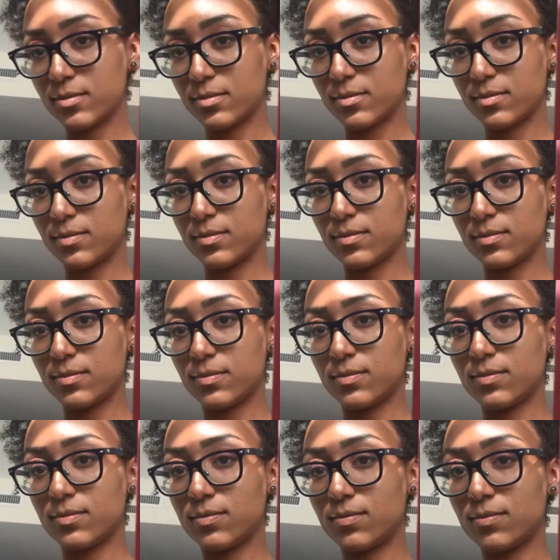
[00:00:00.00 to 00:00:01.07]

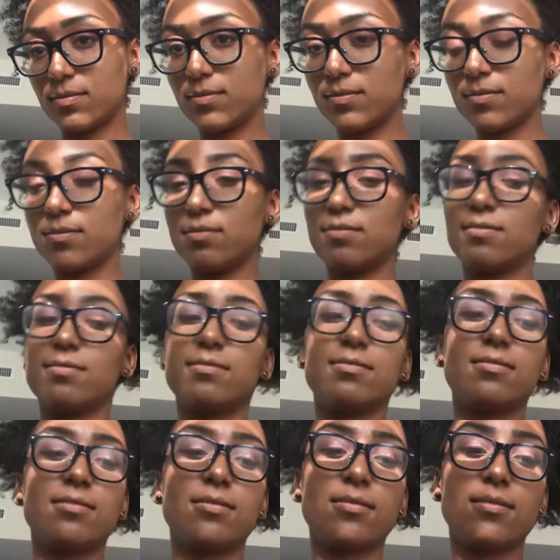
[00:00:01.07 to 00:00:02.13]

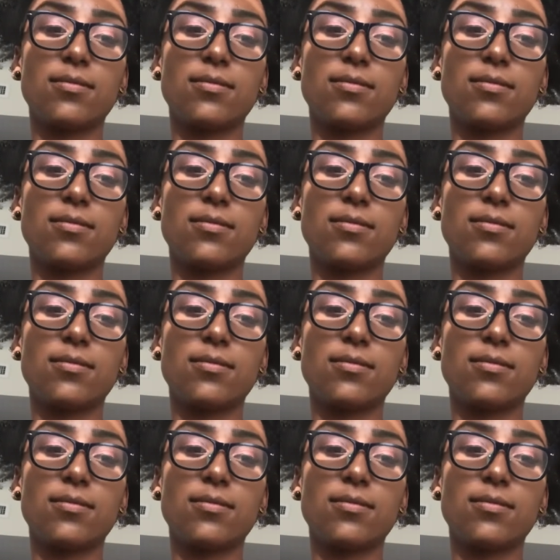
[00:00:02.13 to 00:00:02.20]
(silence)